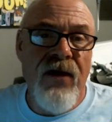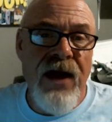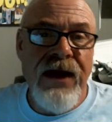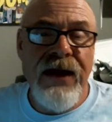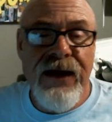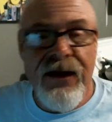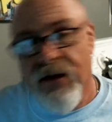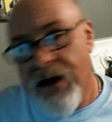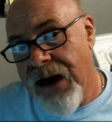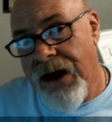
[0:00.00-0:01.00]
I can get on
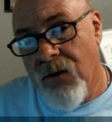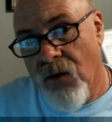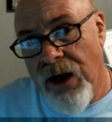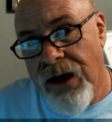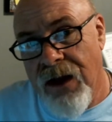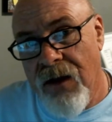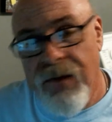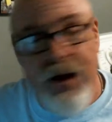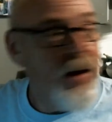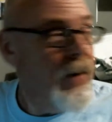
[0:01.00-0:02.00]
an AM radio,
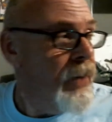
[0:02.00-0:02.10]
but